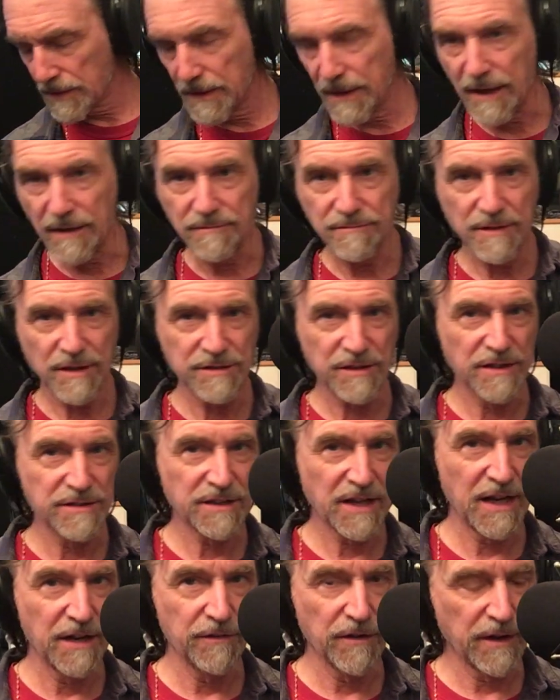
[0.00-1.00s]
Yeah, that's
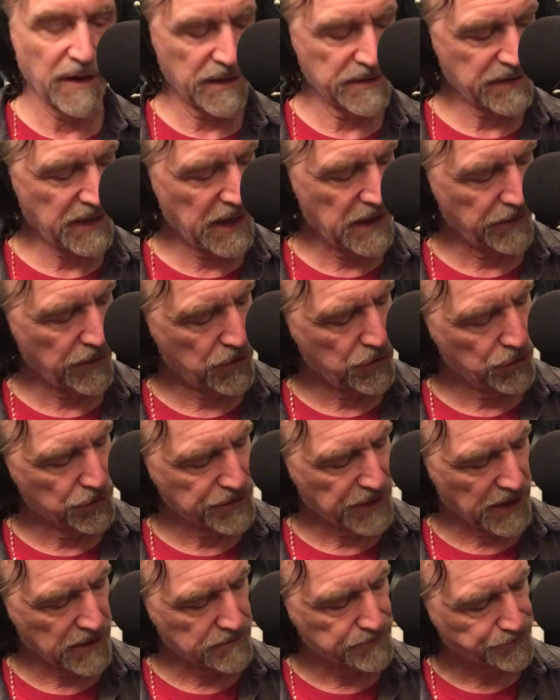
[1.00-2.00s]
kind of a cool
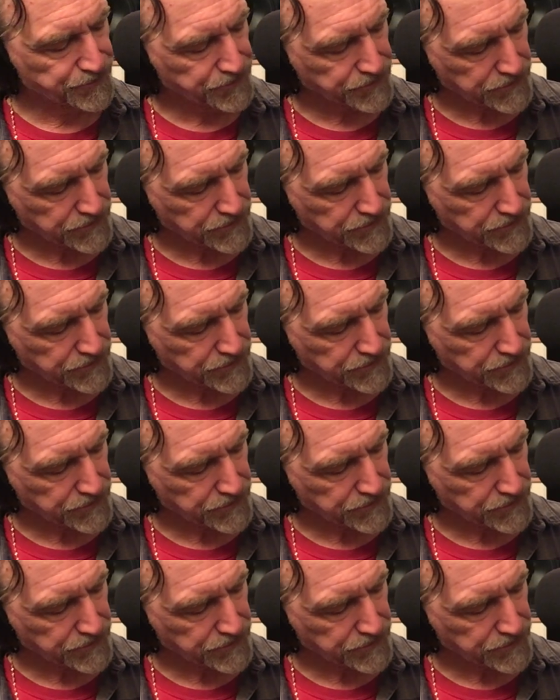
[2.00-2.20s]
sound.